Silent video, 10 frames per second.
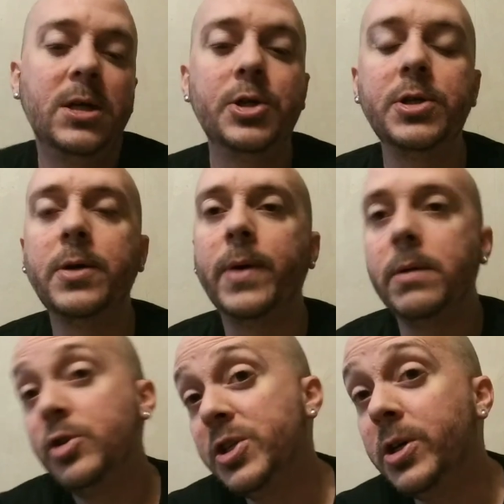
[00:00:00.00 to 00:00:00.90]
she's all
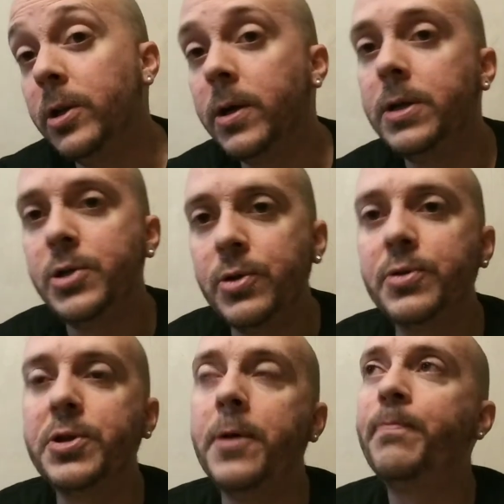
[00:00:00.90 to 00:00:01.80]
right. She's good looking
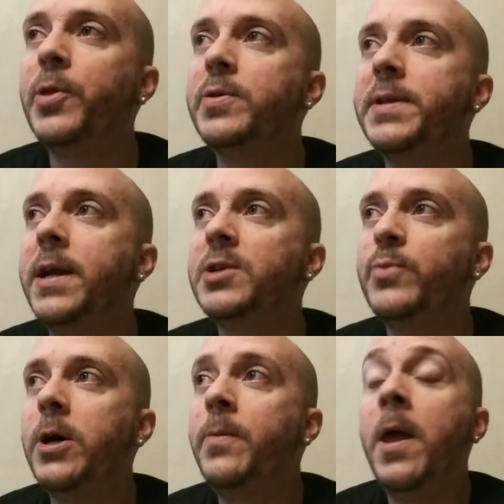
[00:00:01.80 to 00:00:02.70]
too, so there's that
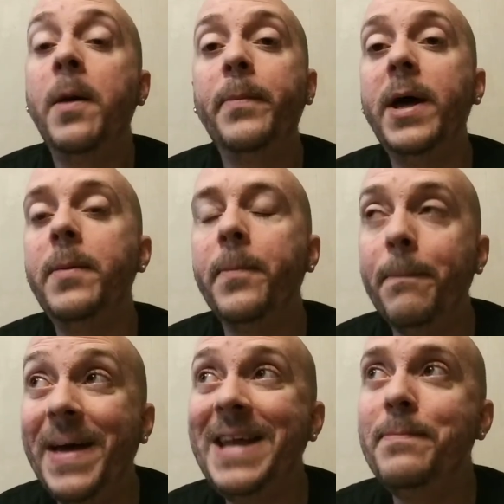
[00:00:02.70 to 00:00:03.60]
as well. Ben
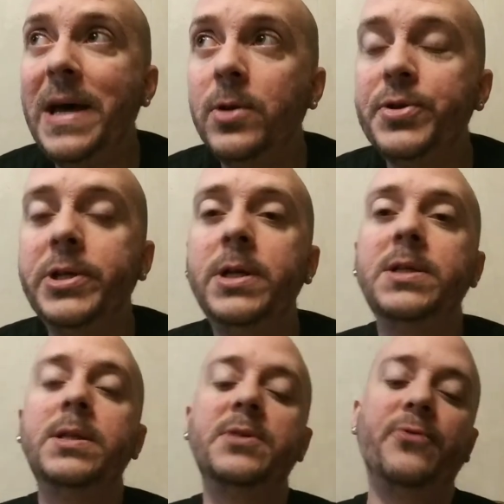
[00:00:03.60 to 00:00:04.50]
Mendelsohn
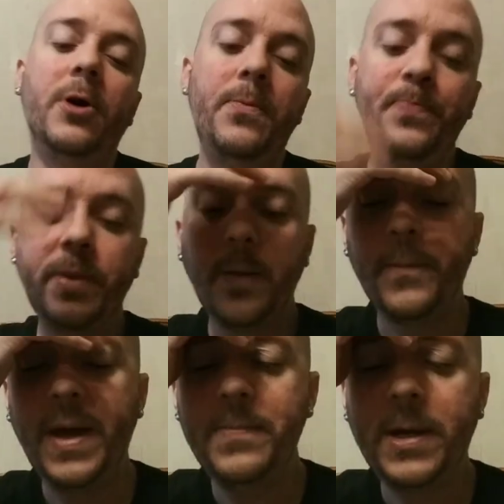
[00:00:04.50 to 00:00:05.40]
is in this film.
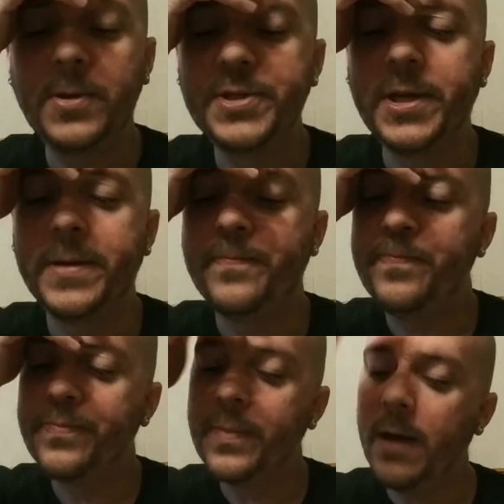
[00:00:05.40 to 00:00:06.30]
Ben Mendelsohn,
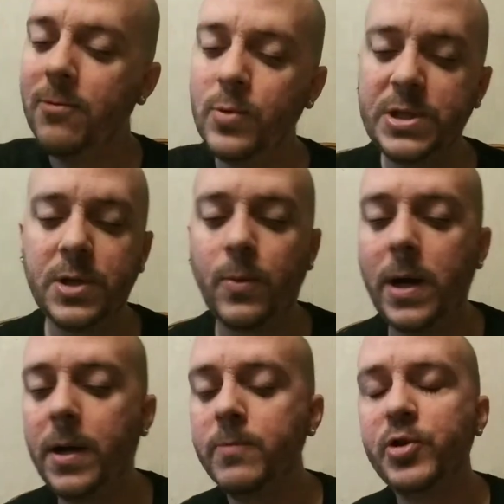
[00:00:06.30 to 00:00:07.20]
every once in a
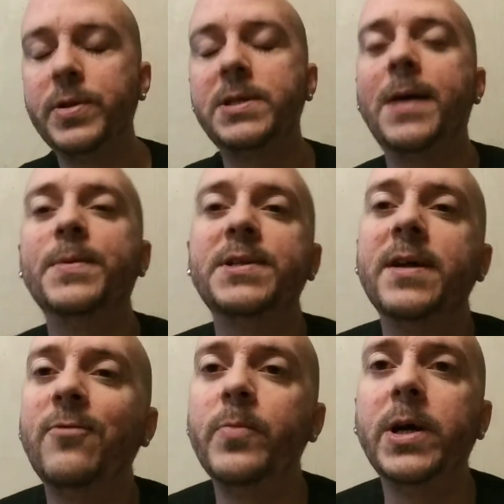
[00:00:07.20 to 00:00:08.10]
while, I'm sure this happens
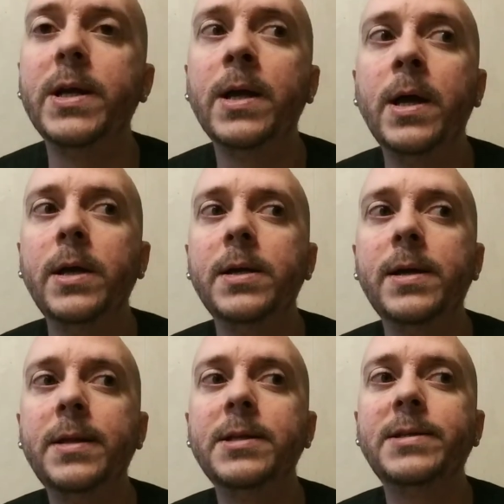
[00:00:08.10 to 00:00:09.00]
to everybody,
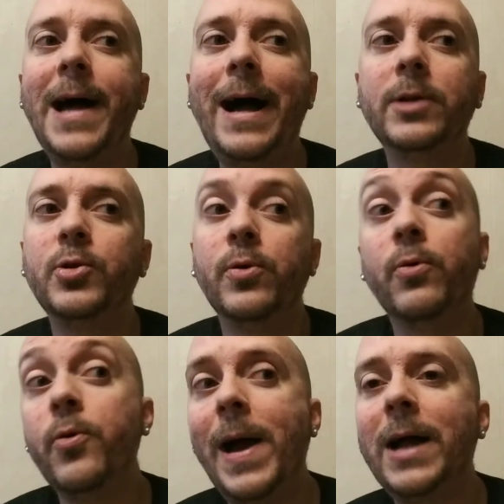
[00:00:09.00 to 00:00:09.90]
you get this actor
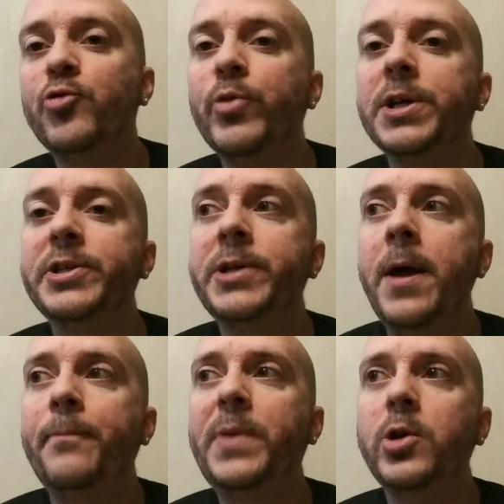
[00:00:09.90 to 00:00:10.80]
or actress
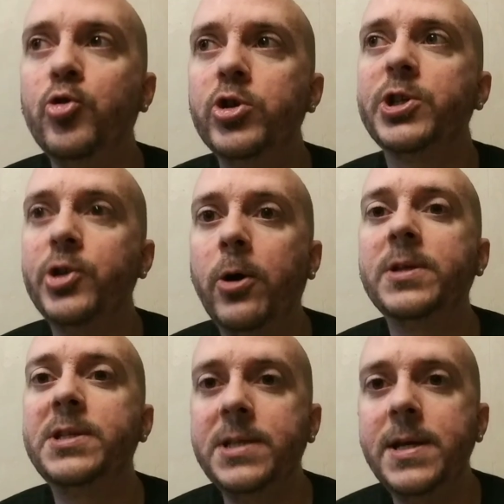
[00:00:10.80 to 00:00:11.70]
that you just
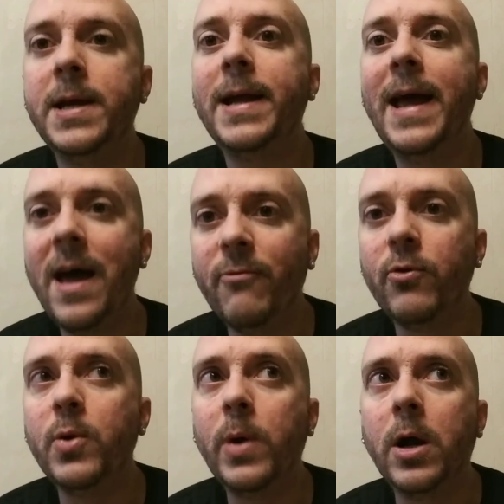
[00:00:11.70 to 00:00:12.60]
start seeing
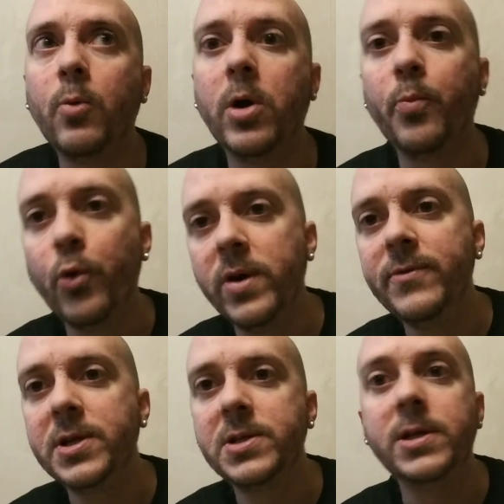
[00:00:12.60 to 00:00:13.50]
everywhere where
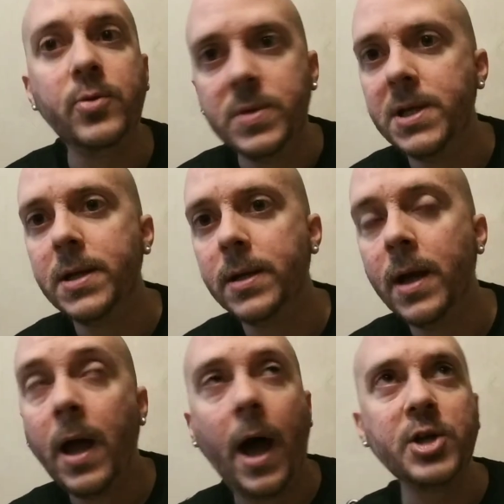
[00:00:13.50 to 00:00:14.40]
previously you didn't.
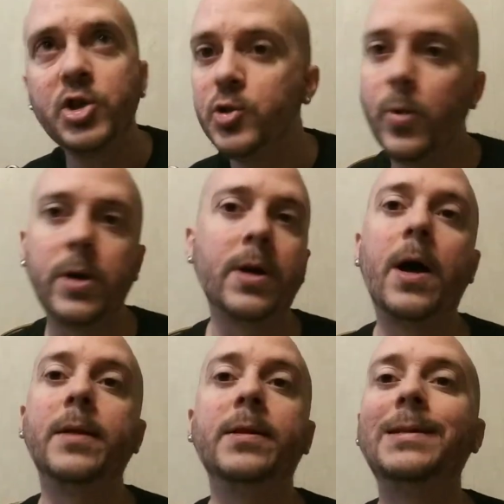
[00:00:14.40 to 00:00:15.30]
I swear to
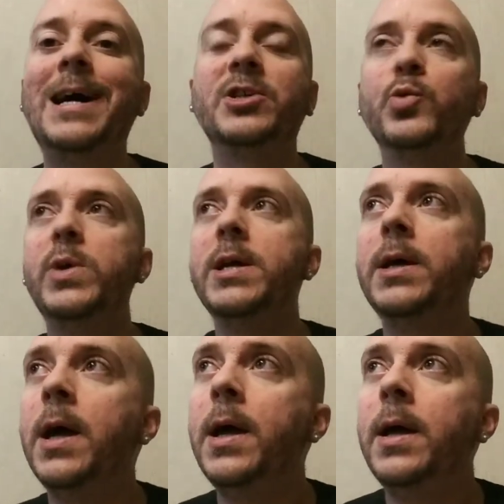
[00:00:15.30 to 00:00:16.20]
God, in the last
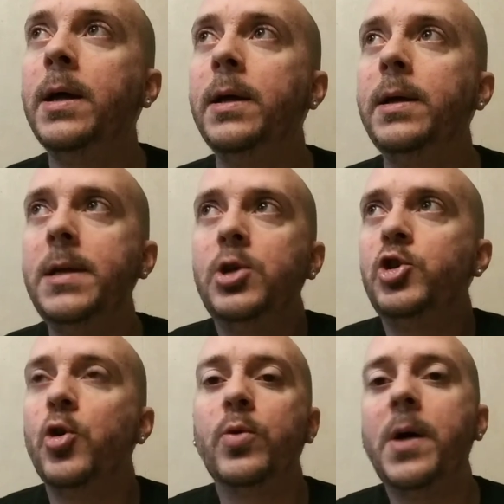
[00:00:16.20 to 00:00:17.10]
week, he
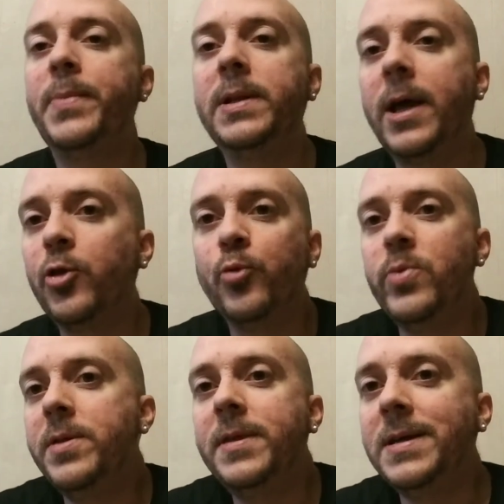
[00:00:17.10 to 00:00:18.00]
showed up in like
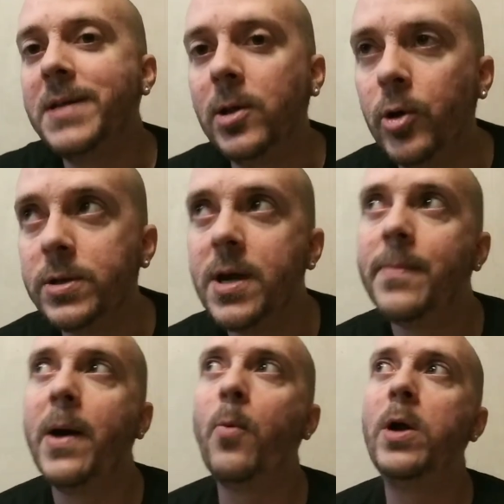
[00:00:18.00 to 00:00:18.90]
three things I looked
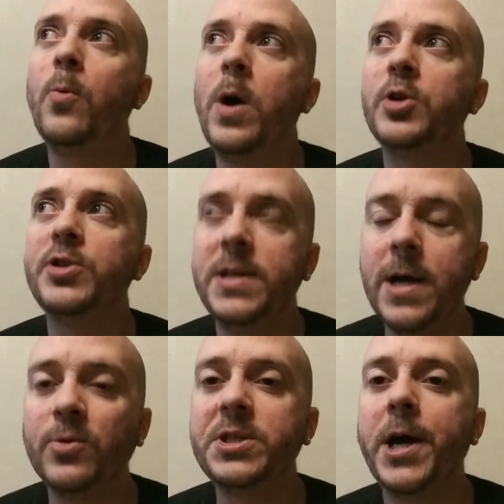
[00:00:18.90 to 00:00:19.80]
up. I want to watch
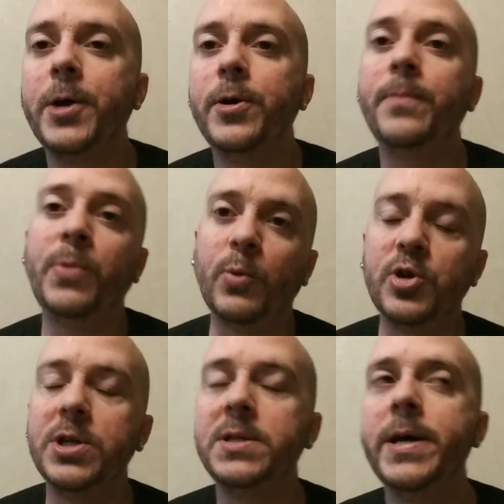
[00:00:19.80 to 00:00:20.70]
The Outsider,
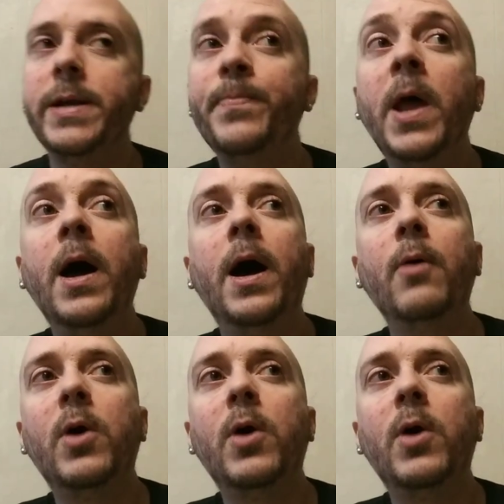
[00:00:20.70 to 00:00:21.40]
which he's in. I